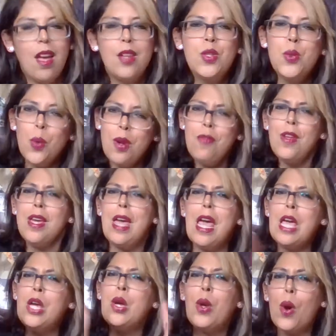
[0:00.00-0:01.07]
sort of like
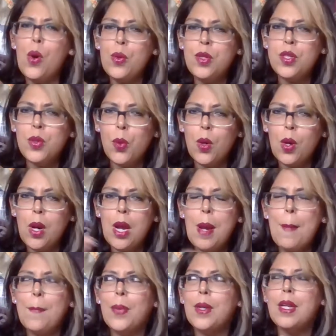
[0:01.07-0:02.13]
a ghost story,
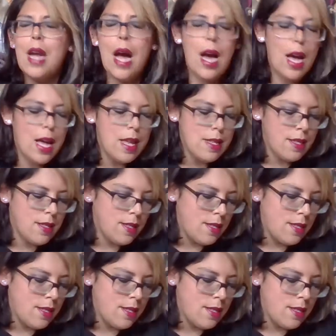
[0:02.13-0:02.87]
but not